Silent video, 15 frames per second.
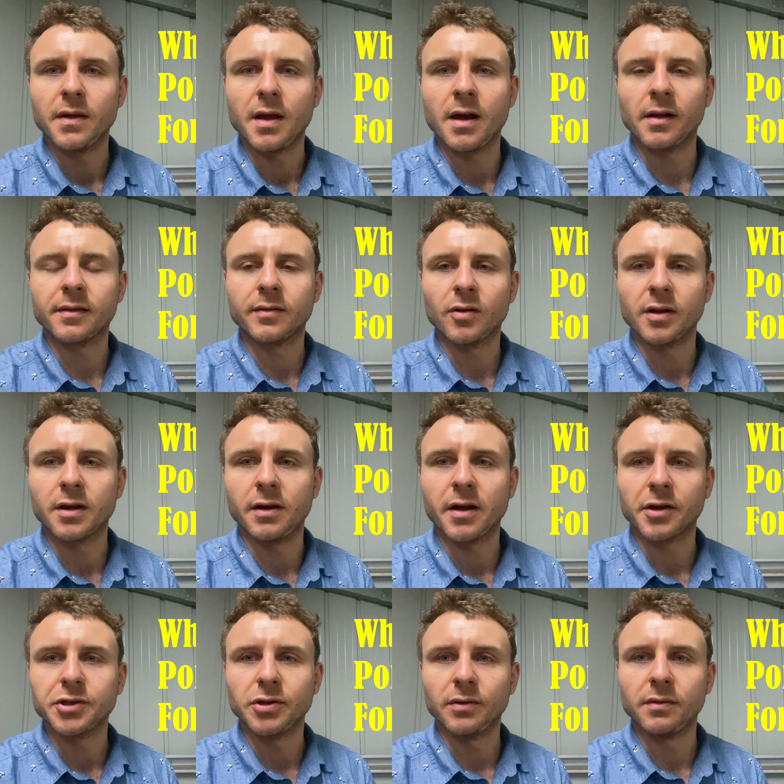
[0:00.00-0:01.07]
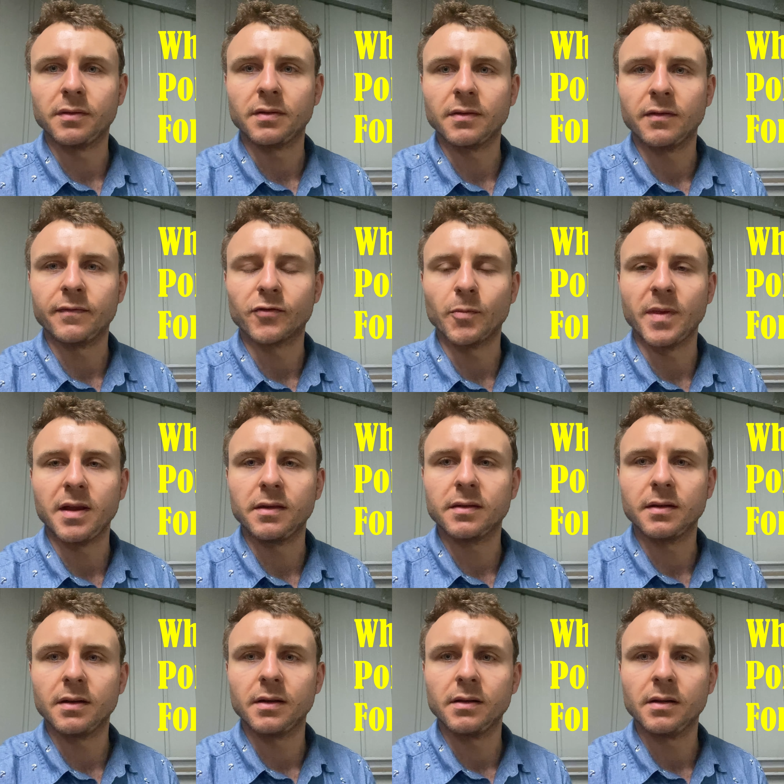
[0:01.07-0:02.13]
outside connections from the
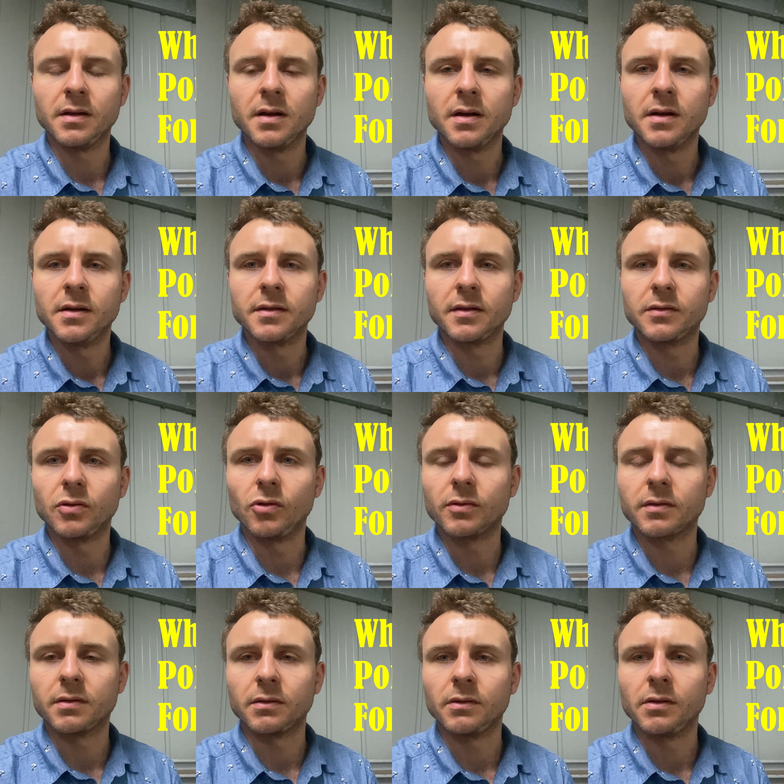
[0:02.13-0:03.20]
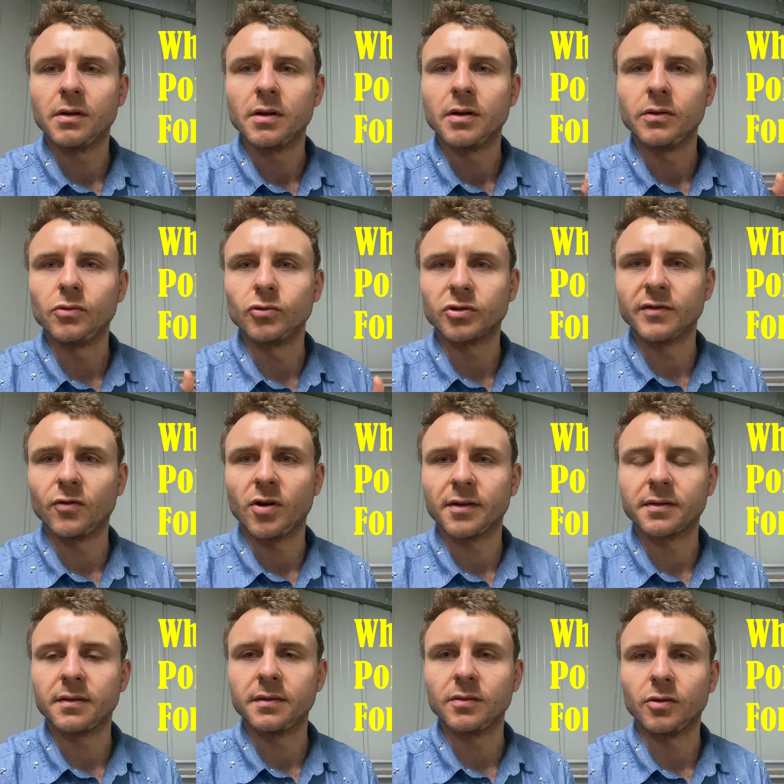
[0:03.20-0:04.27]
internet to talk to your
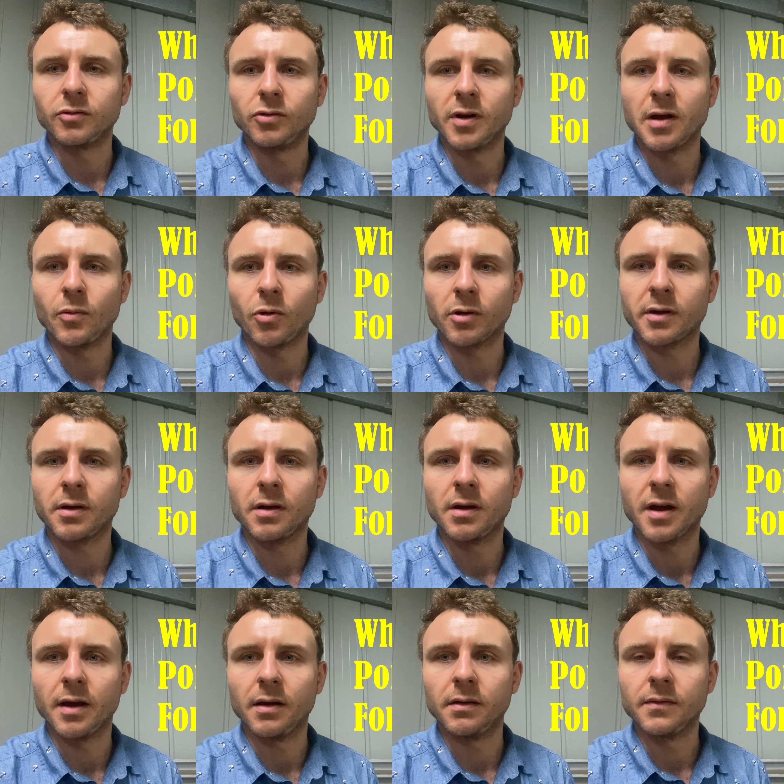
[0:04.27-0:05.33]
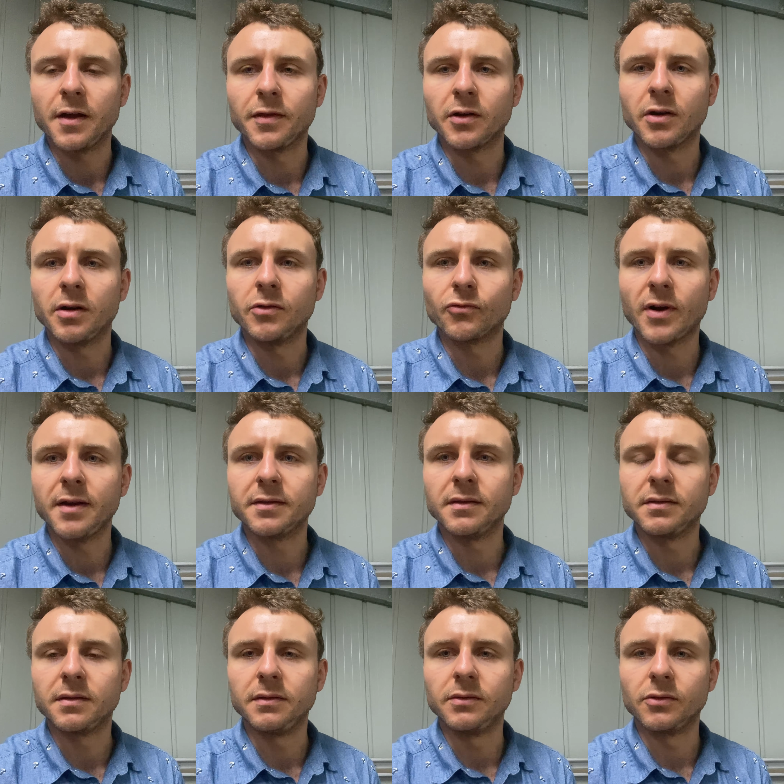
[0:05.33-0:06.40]
devices on your network. And the
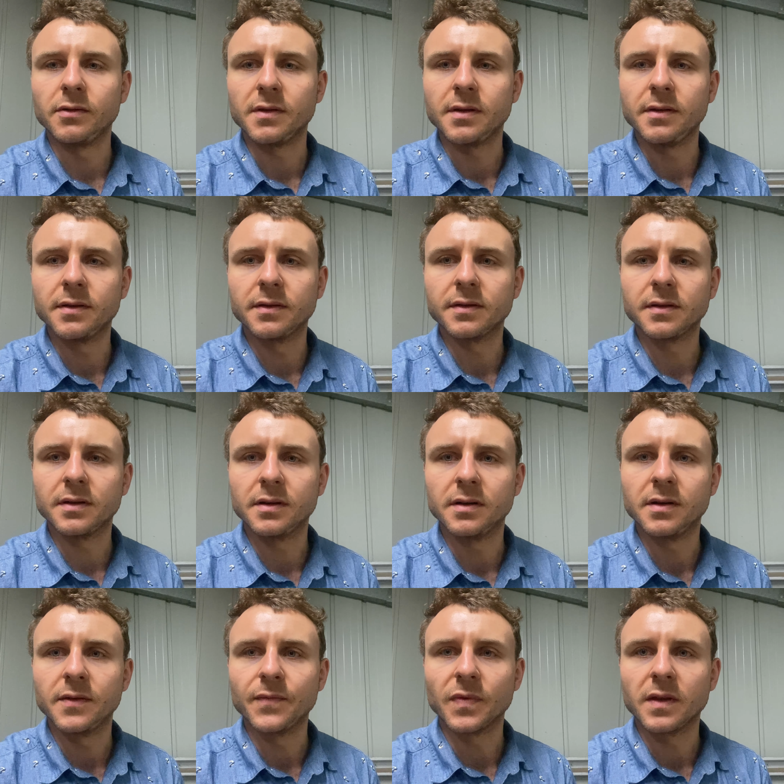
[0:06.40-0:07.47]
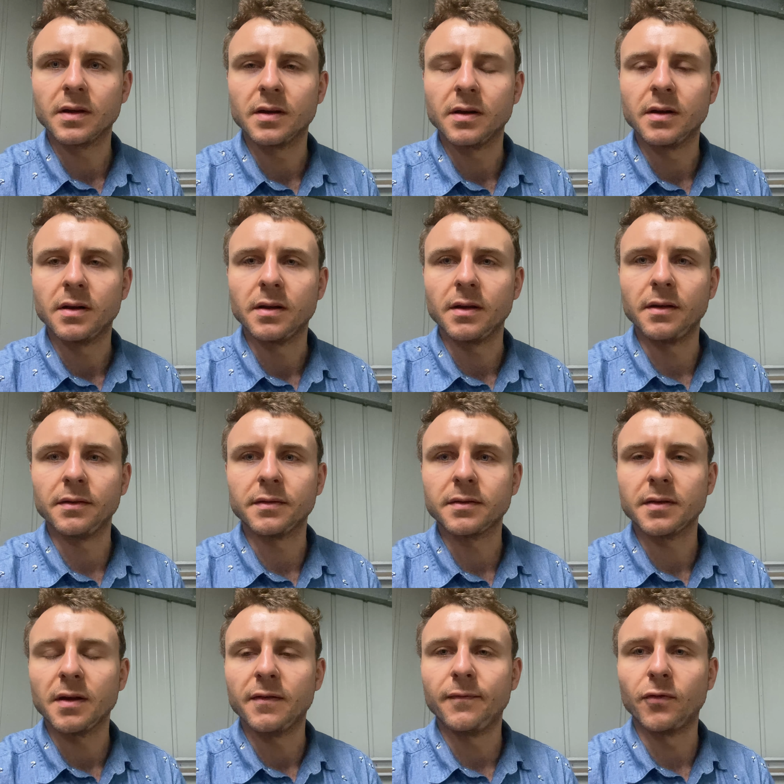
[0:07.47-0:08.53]
reason to do this
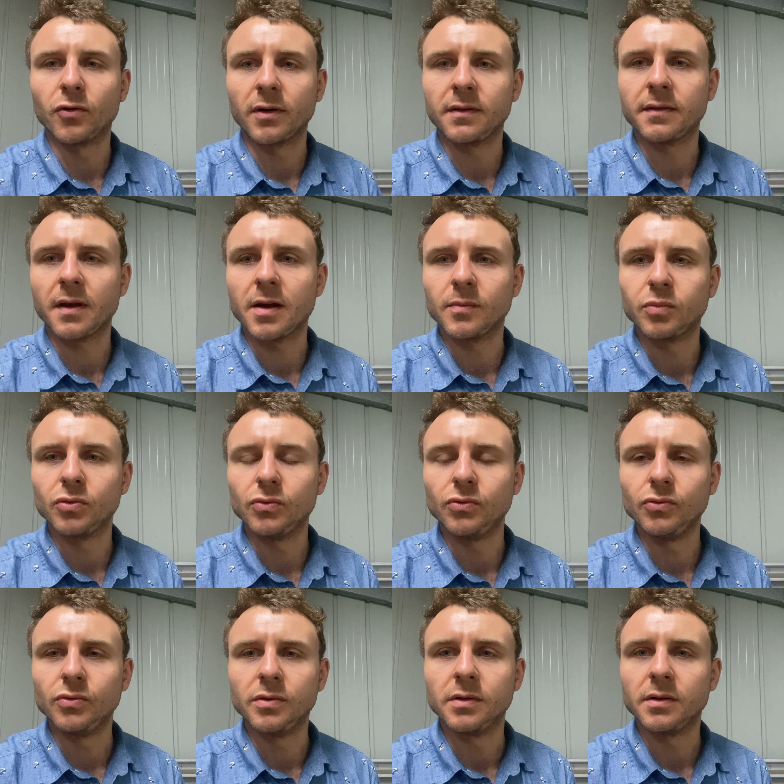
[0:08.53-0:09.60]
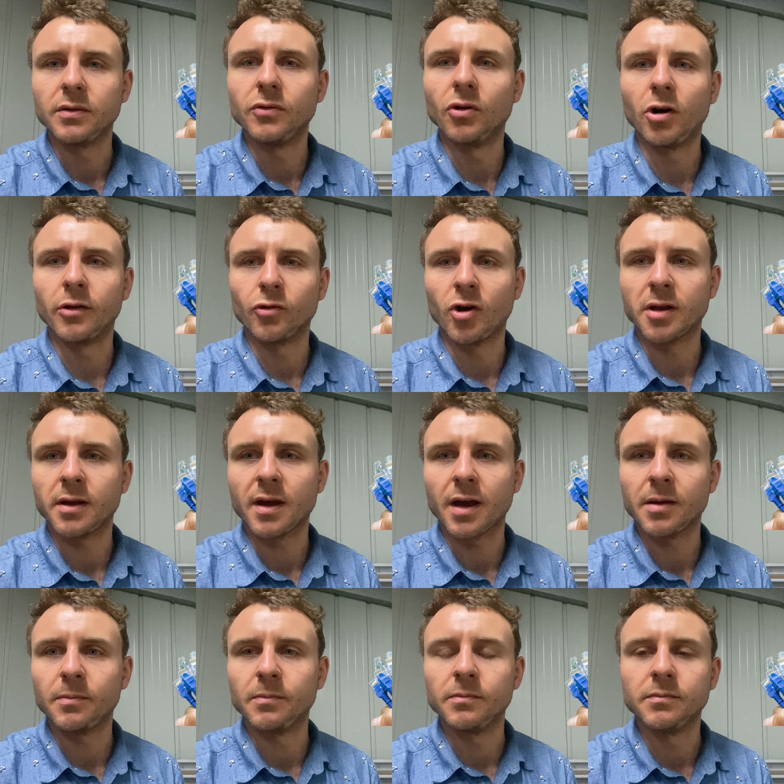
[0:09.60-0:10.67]
is, for an example, your online
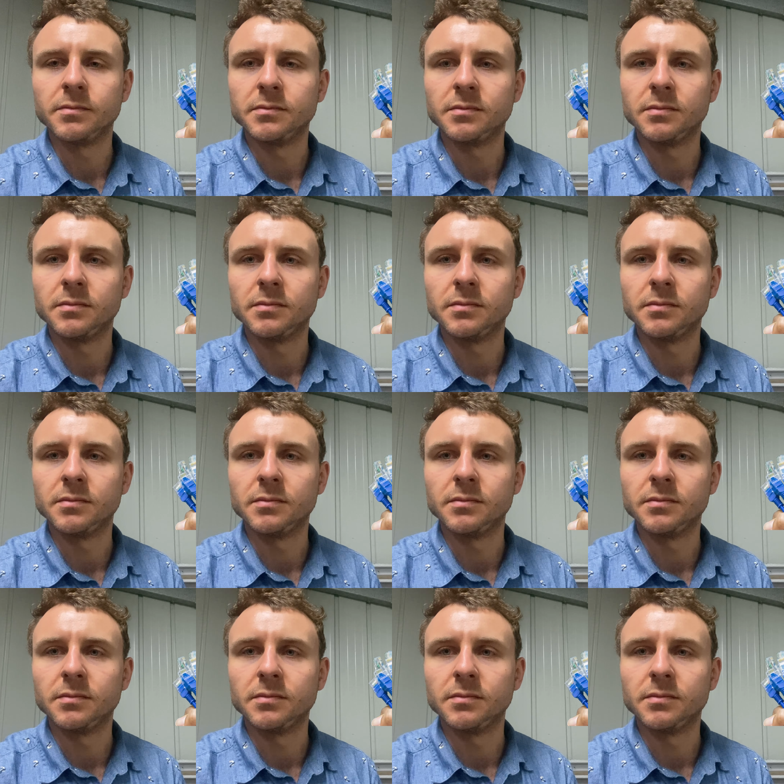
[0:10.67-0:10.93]
game